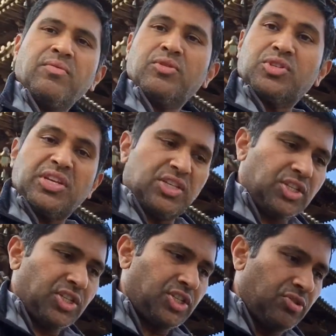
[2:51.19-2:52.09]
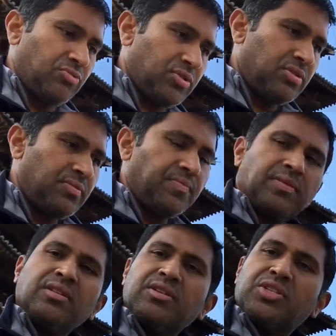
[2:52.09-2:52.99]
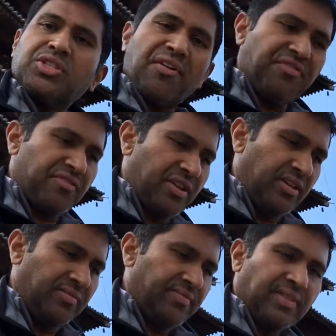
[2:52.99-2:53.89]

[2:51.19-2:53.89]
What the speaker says: was destitute, suffering,